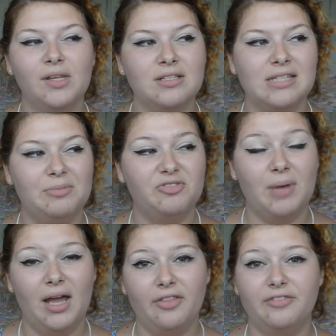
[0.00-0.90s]
Some of
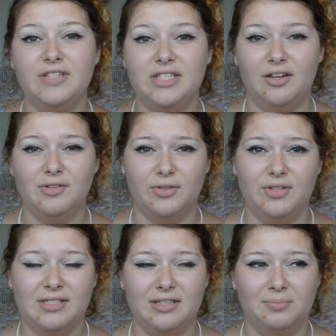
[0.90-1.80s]
my other videos on
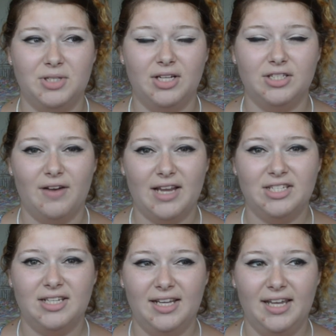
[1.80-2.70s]
this subject are
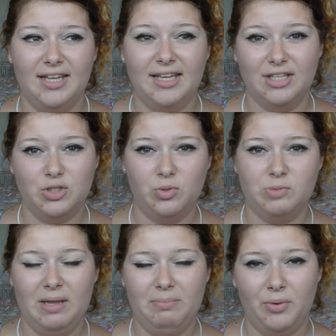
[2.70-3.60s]
actually geared towards
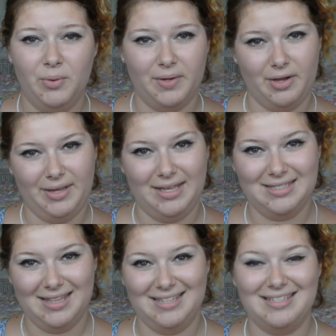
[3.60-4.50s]
people who are going
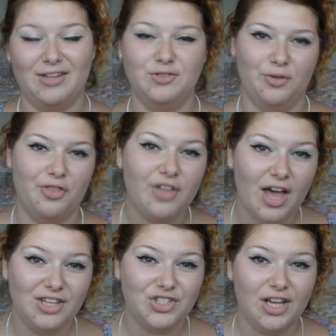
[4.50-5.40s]
into their second or
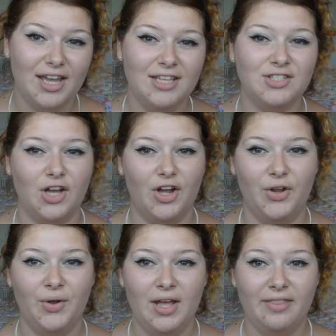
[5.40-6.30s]
third year,
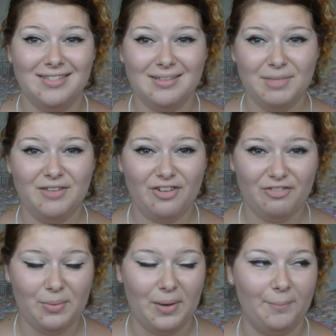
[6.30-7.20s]
so there's something for
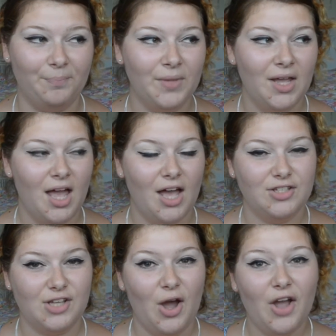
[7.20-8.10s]
everyone.
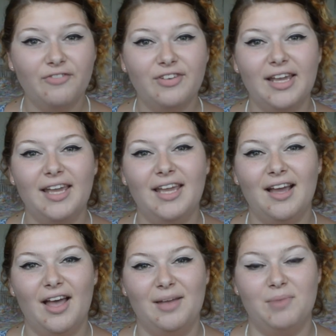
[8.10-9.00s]
So hopefully
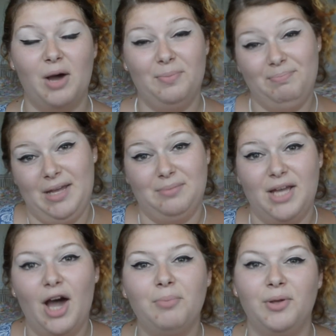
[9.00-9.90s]
I'll be able to
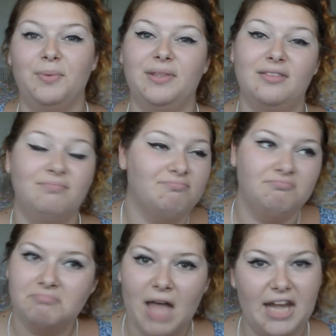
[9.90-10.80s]
help you with
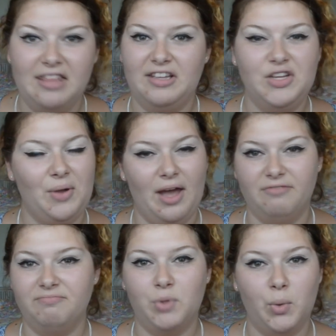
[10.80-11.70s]
anything you
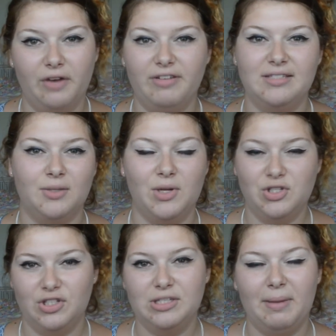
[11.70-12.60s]
have queries,
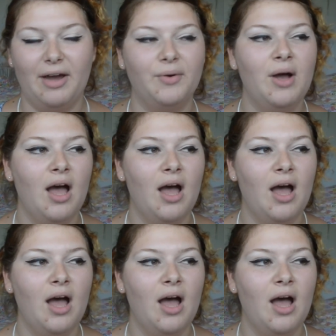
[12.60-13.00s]
questions about.